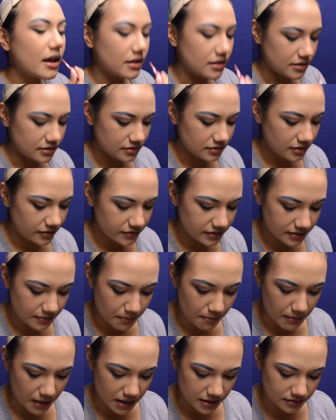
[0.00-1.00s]
this stuff is
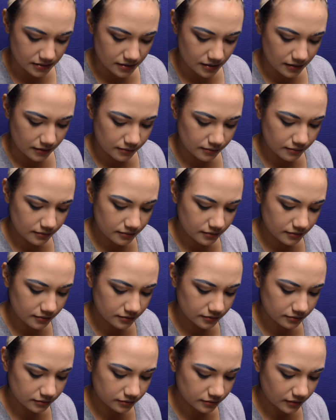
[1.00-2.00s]
amazing.
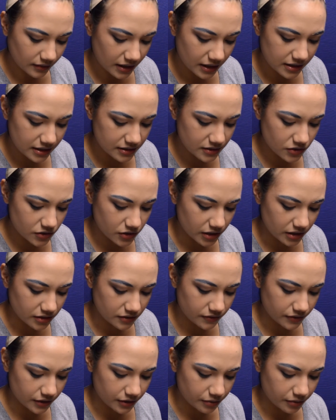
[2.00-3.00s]
It doesn't
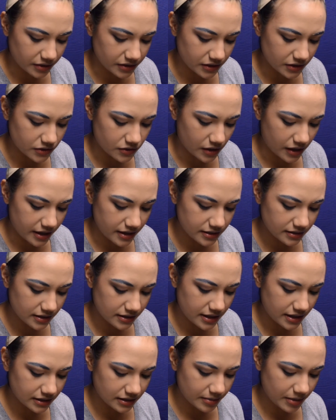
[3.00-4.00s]
transfer once it dries. It
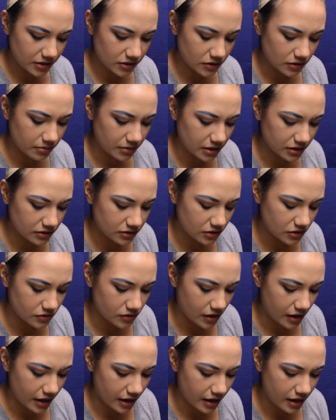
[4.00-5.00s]
takes about 2 minutes to
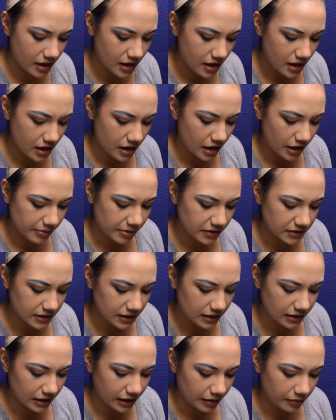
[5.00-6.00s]
dry. I'm
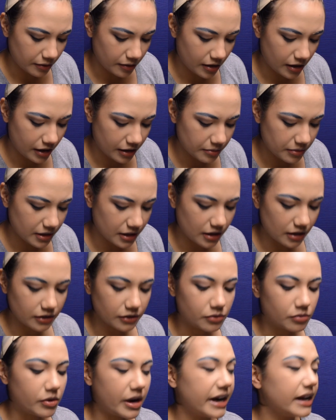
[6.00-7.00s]
using Lime Crime, the color
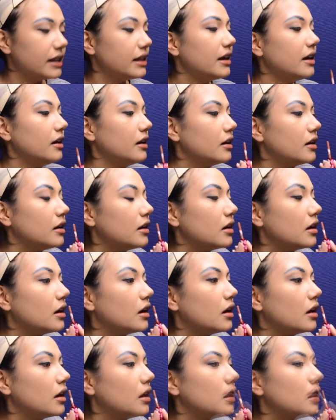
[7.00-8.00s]
Riley.
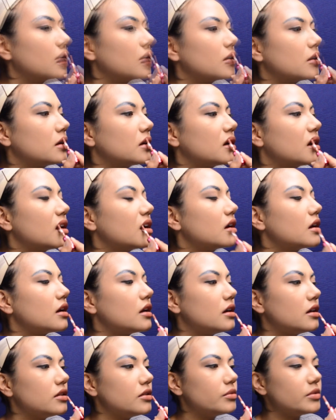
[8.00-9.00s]

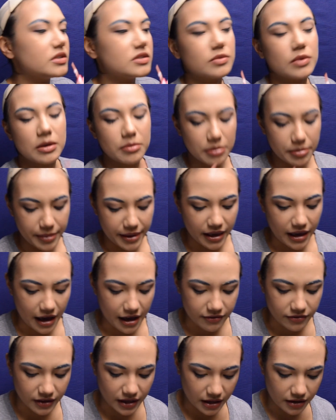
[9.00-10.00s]
Another reason why I'm a big
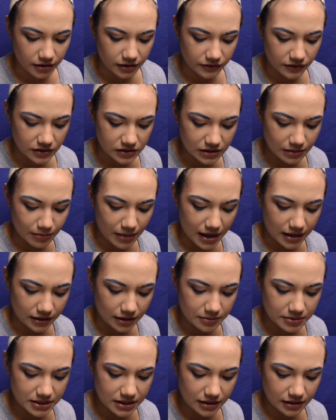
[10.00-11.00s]
advocate of using matte
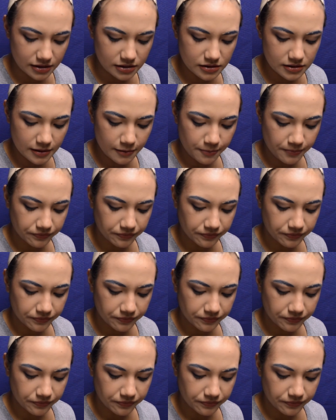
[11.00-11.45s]
lipsticks